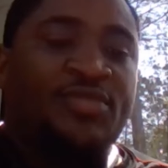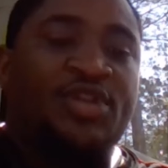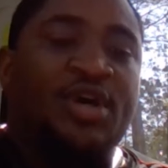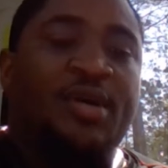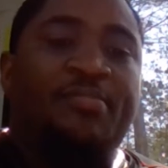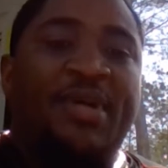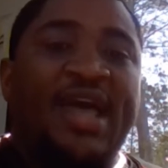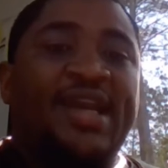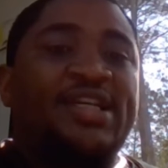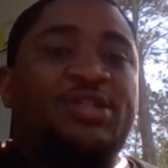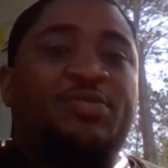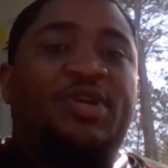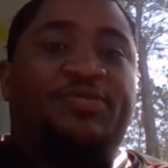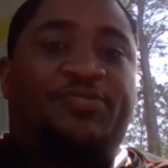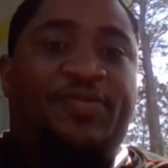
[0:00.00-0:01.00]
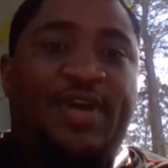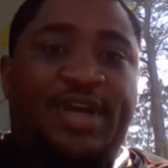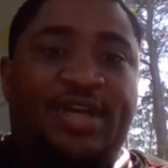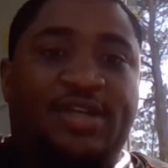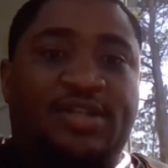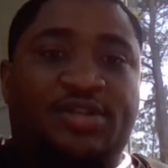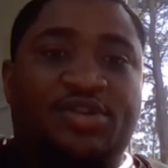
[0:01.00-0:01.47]
The management
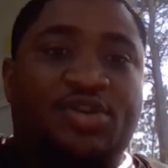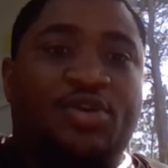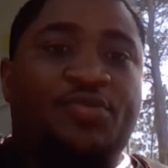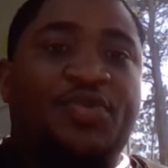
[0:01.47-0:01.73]
fees, you know,